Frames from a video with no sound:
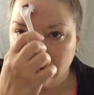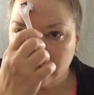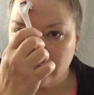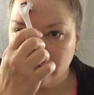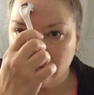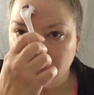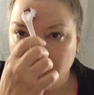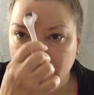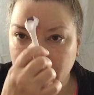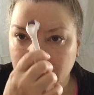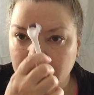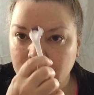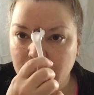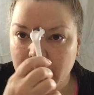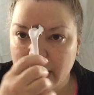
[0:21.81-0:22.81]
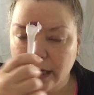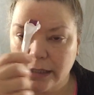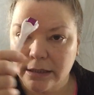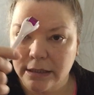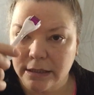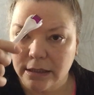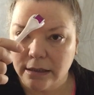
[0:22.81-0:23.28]
Do like an
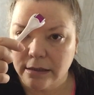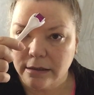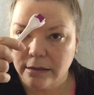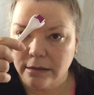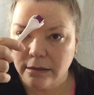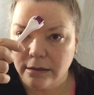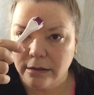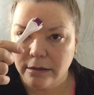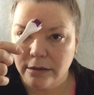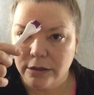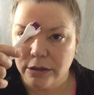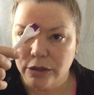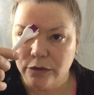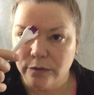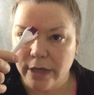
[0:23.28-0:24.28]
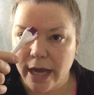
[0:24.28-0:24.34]
X. Do